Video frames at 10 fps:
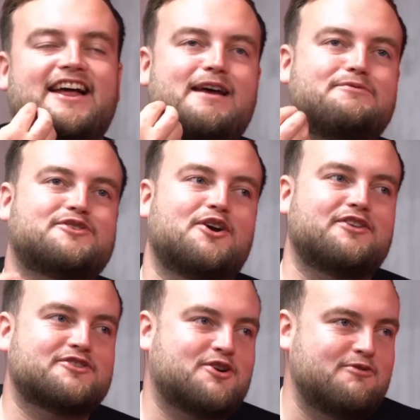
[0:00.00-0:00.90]
an episode
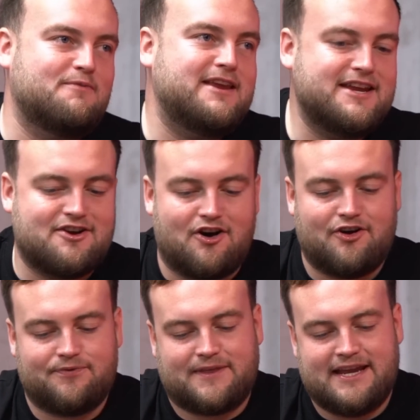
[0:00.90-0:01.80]
that's coming up, he
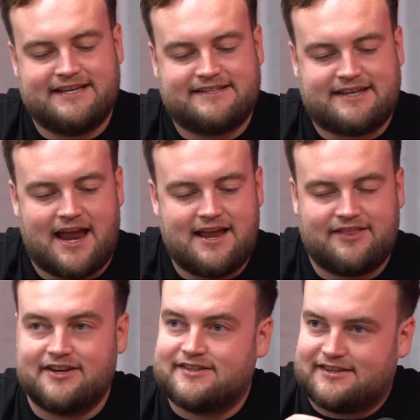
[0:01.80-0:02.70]
got the
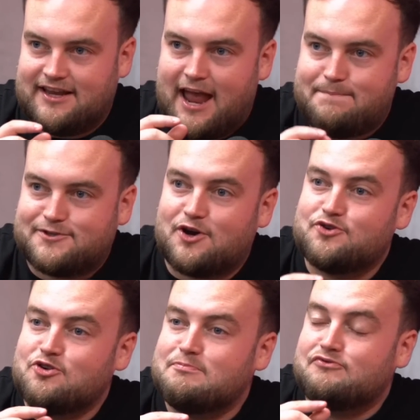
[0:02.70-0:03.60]

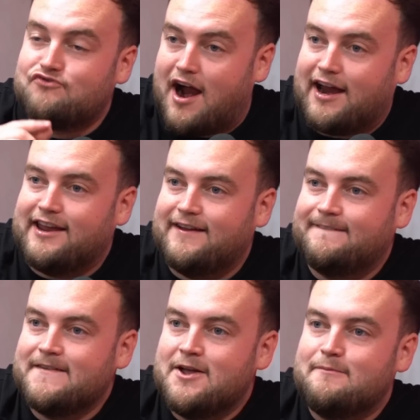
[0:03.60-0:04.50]
episode number right,
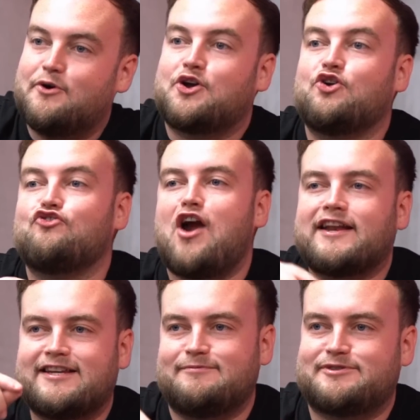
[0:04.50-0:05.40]
but
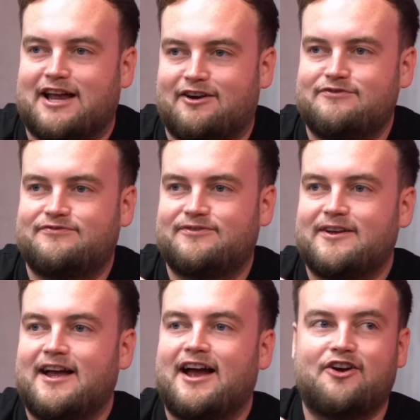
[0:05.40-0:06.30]
corrected himself
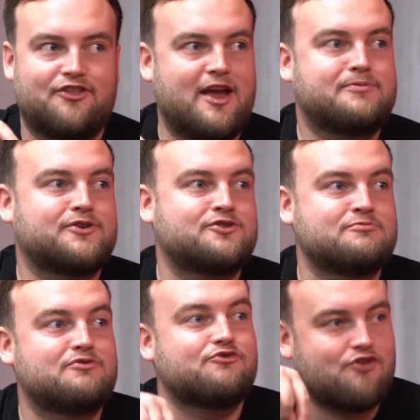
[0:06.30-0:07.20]
and got the episode
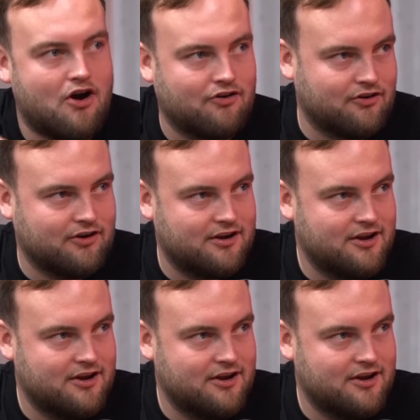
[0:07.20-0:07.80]
number wrong.